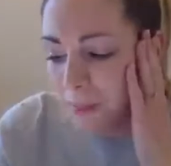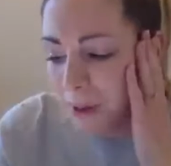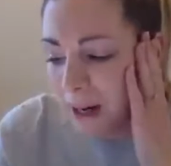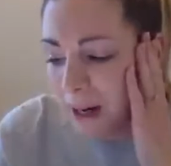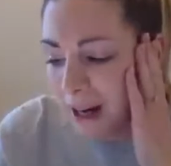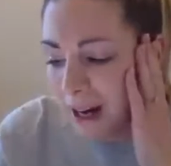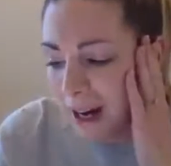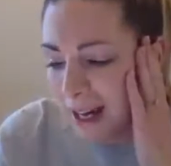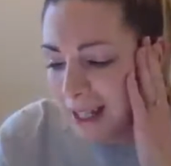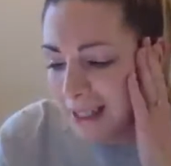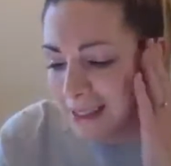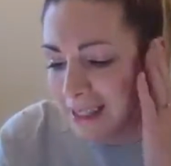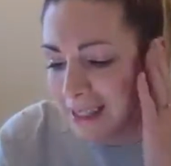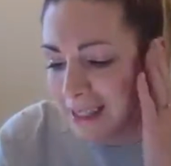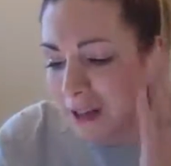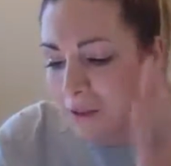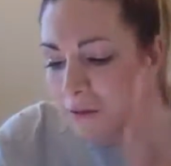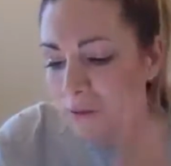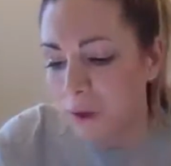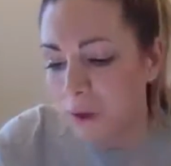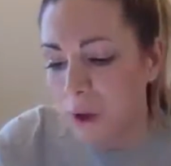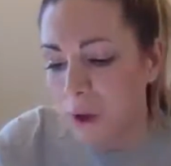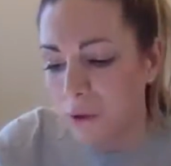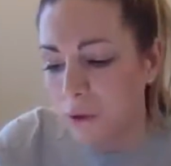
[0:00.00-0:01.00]
my eyes
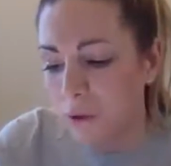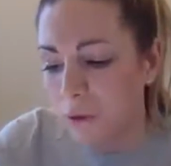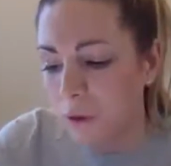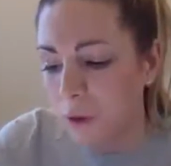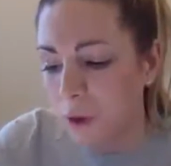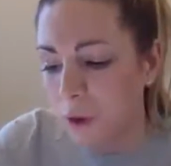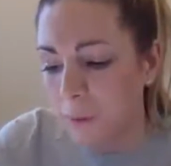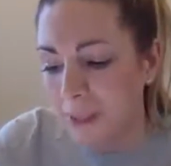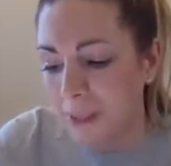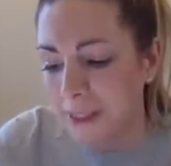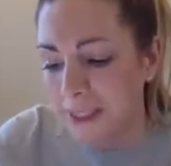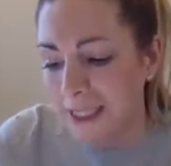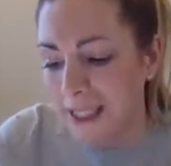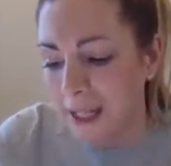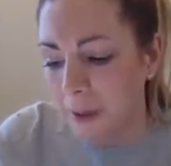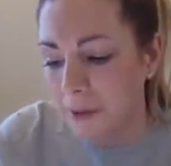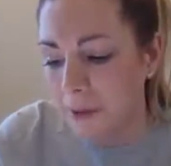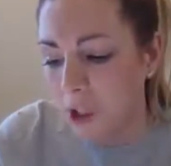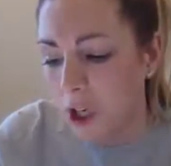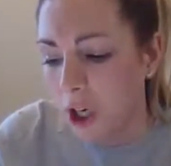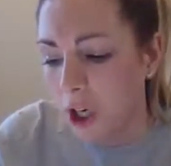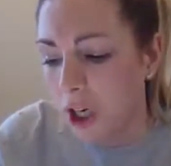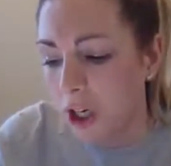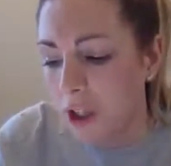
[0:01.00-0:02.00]
and rolled forward till I
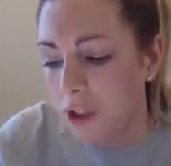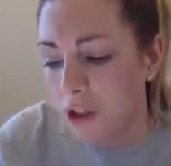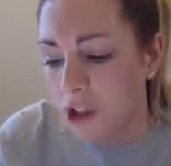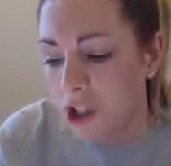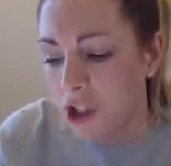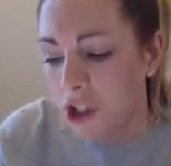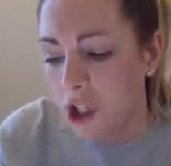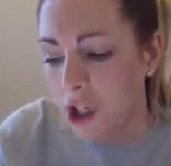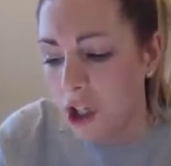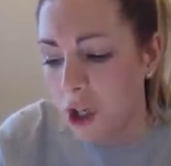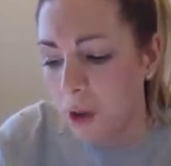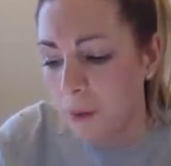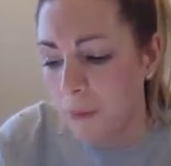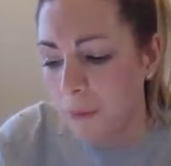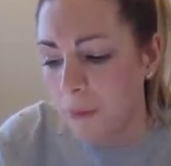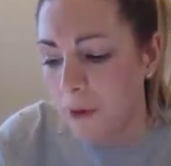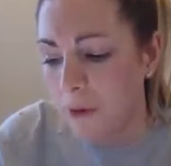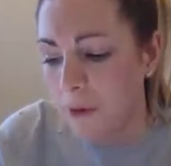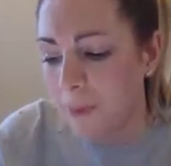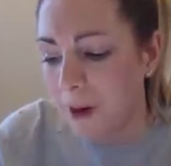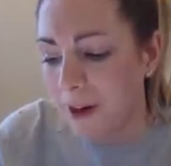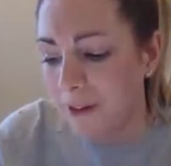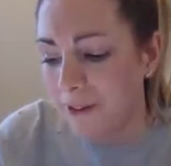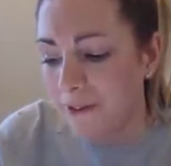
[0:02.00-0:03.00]
was hunched up
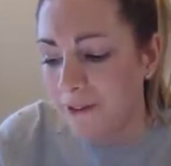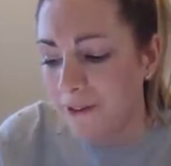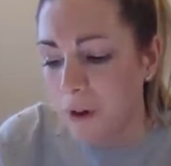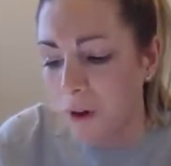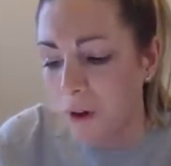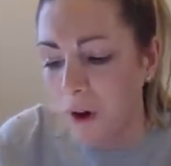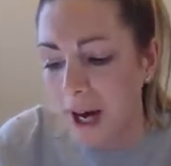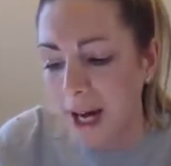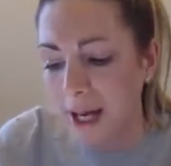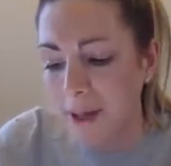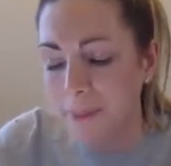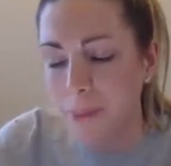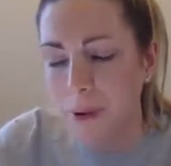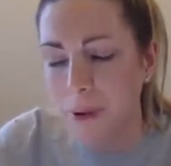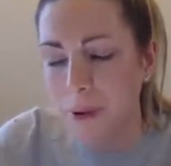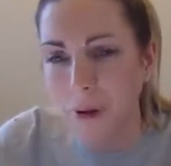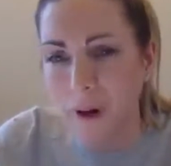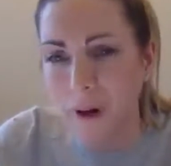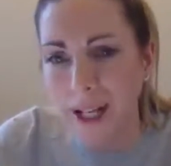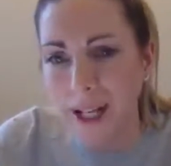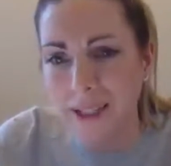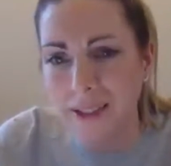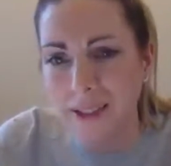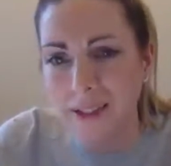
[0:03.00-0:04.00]
with my forehead
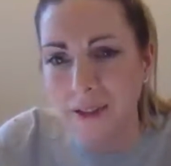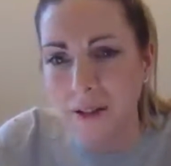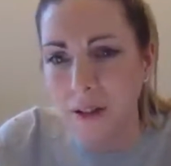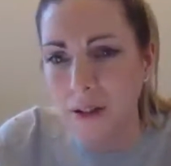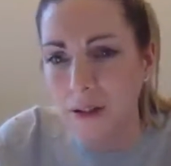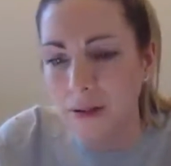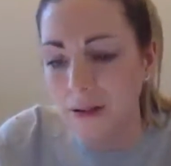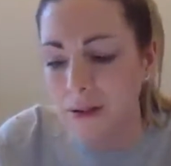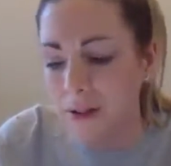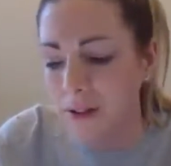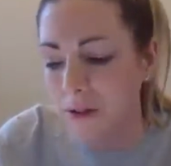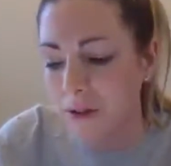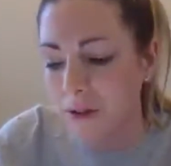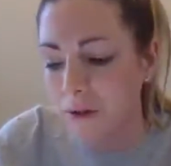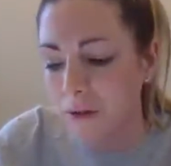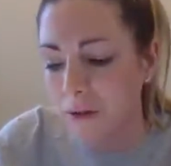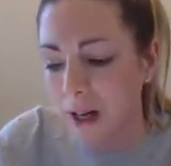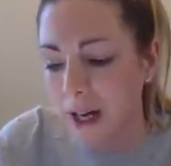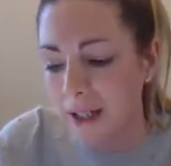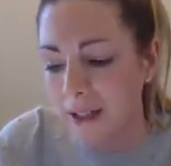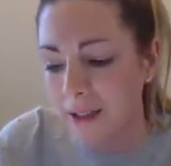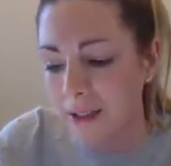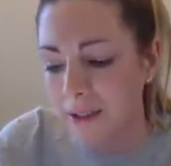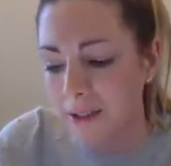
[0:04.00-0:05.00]
pressed onto the
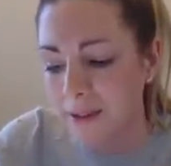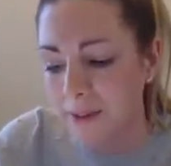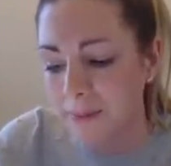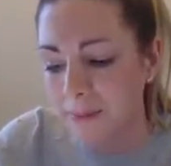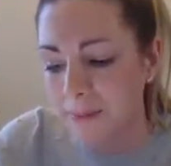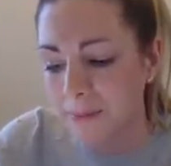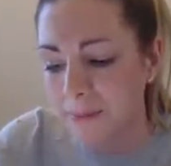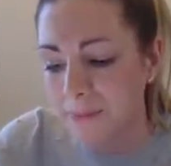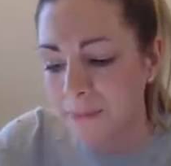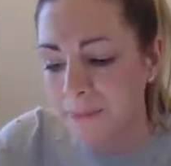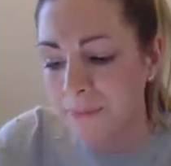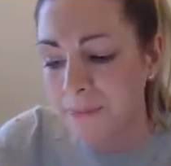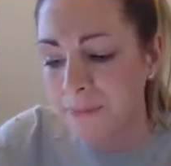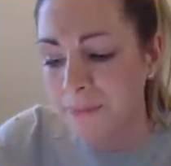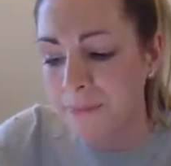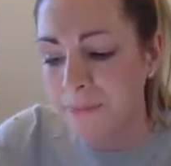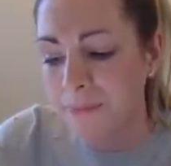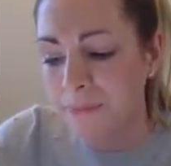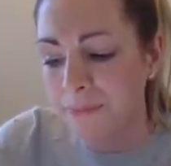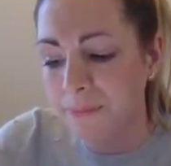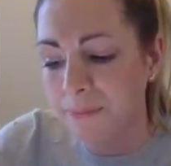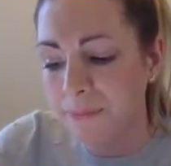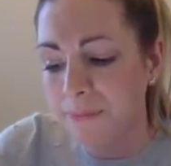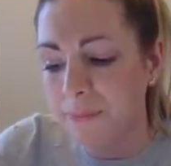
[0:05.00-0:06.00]
grass.
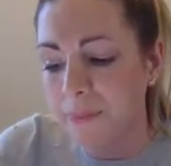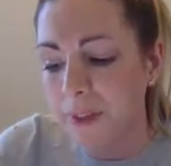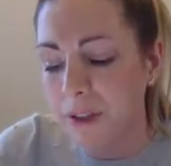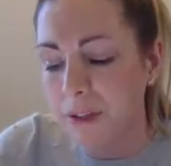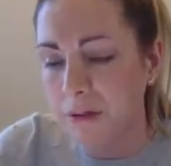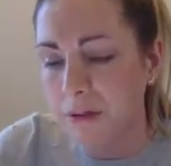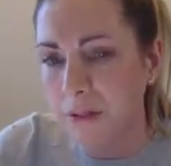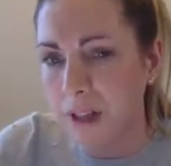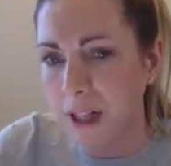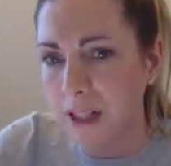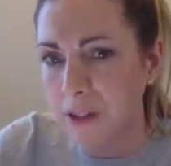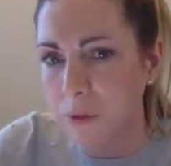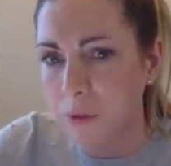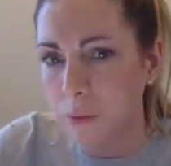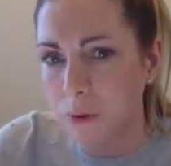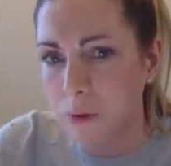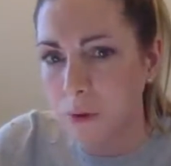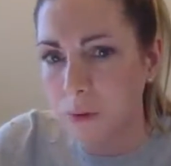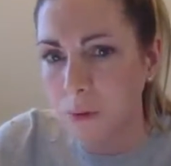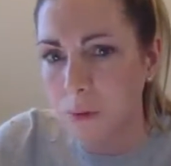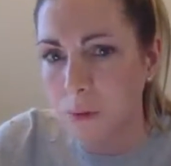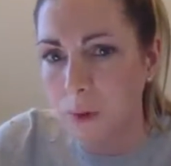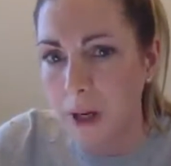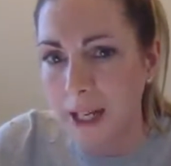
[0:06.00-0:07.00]
The grass was
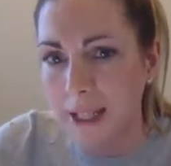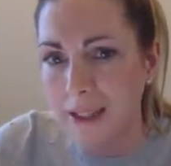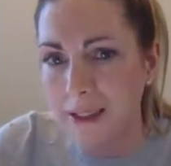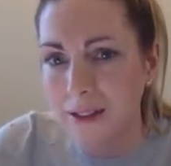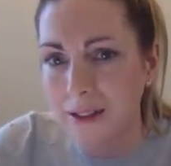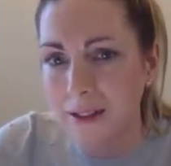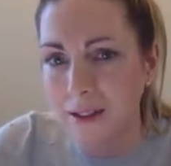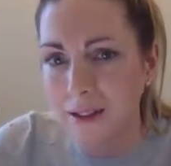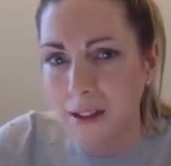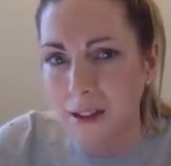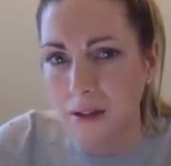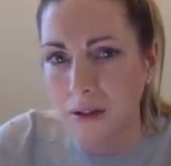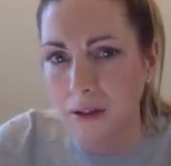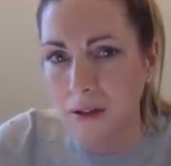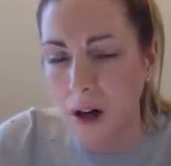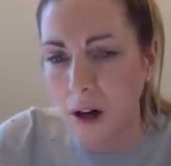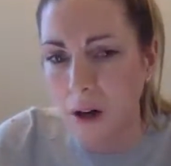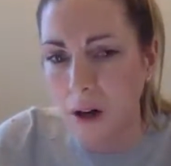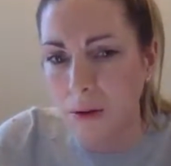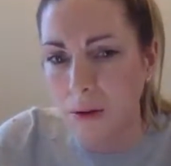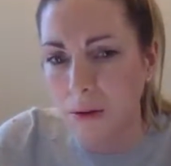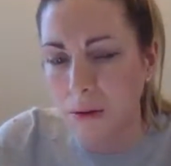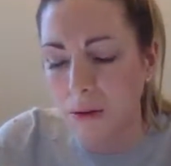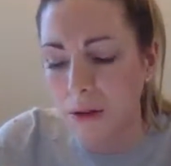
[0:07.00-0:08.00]
wet and
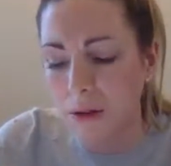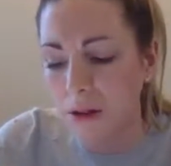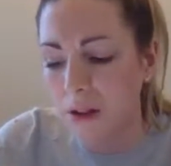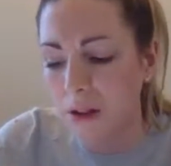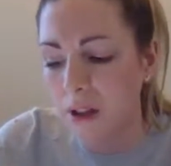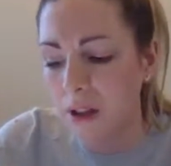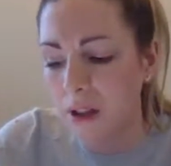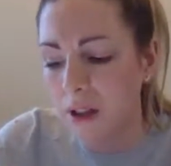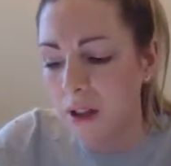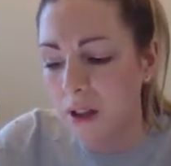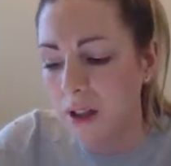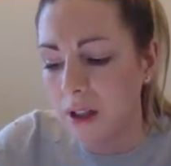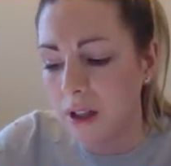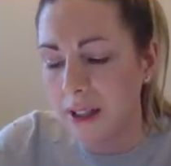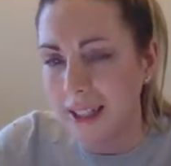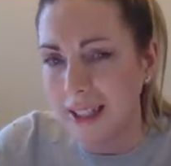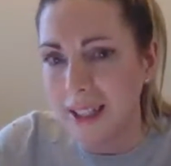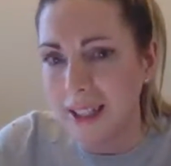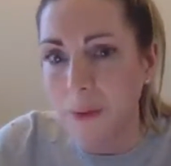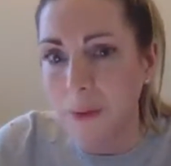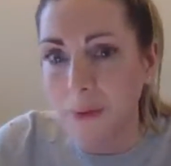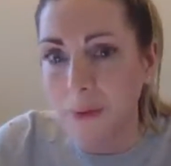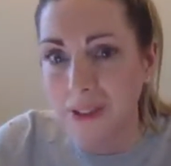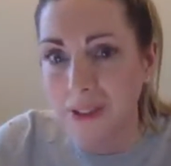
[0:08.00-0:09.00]
cold.
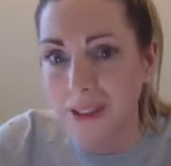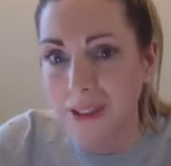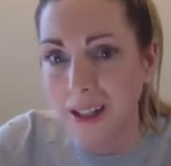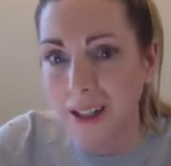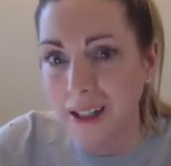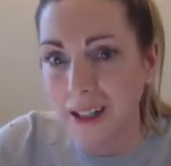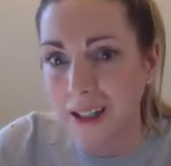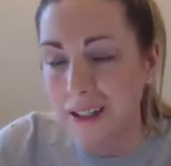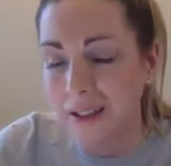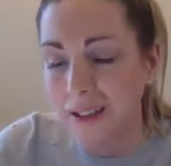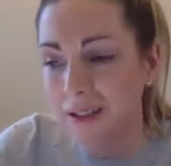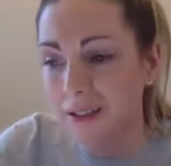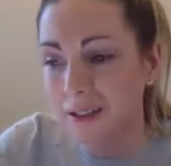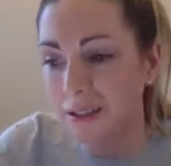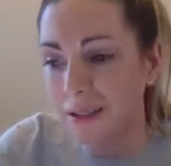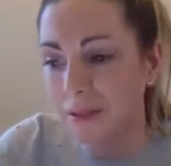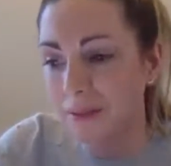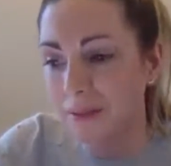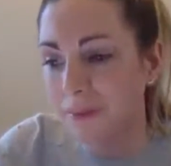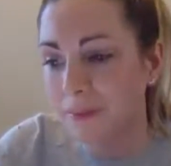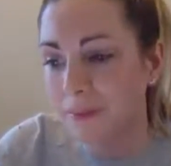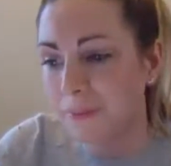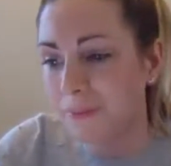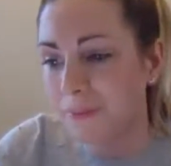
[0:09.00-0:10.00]
It was nice.